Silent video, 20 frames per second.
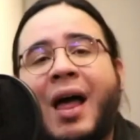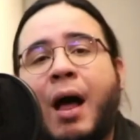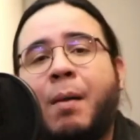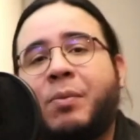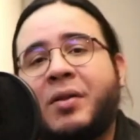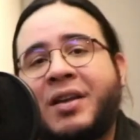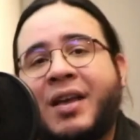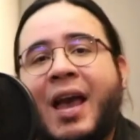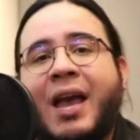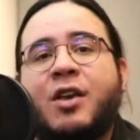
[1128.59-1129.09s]

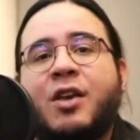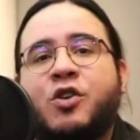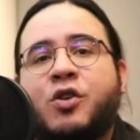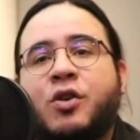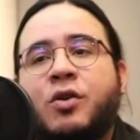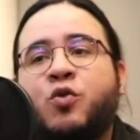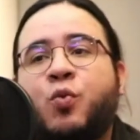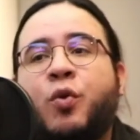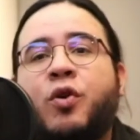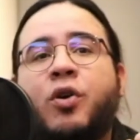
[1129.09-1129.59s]

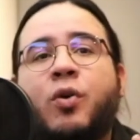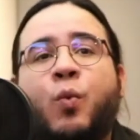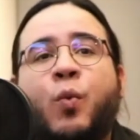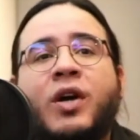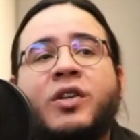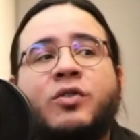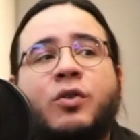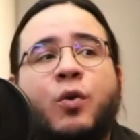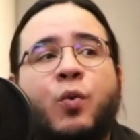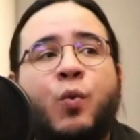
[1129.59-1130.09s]
applications
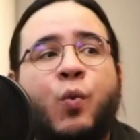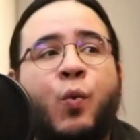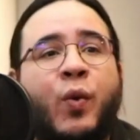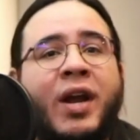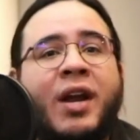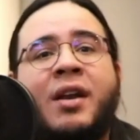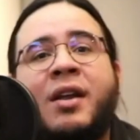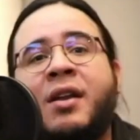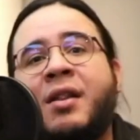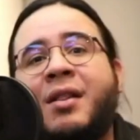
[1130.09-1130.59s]
was
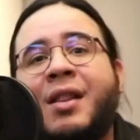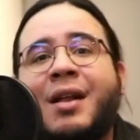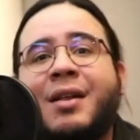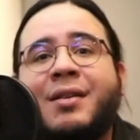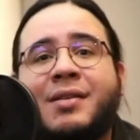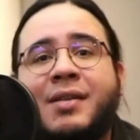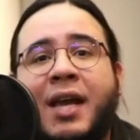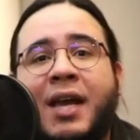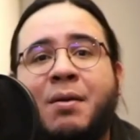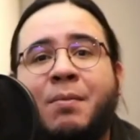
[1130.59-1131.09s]
reading
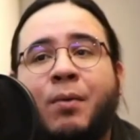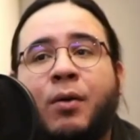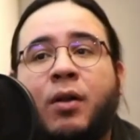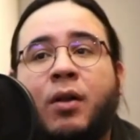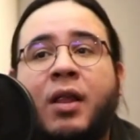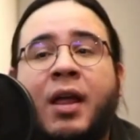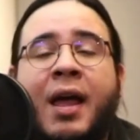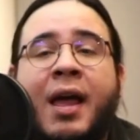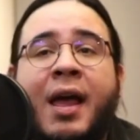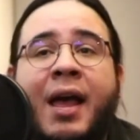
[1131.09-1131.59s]
that
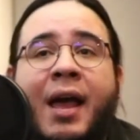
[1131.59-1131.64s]
table